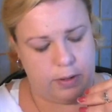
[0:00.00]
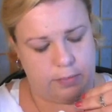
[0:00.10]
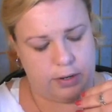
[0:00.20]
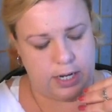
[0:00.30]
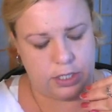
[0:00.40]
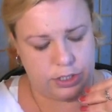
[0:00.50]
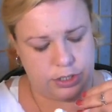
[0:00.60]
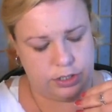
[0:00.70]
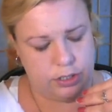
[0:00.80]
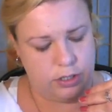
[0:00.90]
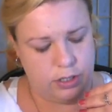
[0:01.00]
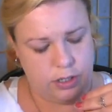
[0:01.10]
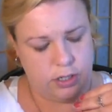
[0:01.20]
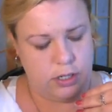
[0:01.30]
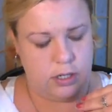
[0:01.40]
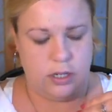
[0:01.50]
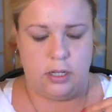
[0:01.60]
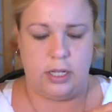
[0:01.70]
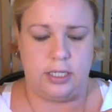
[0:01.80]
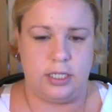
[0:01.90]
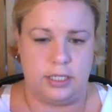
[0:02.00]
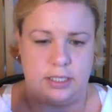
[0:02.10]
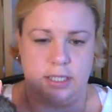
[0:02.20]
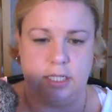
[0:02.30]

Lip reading: my brush. As you can see,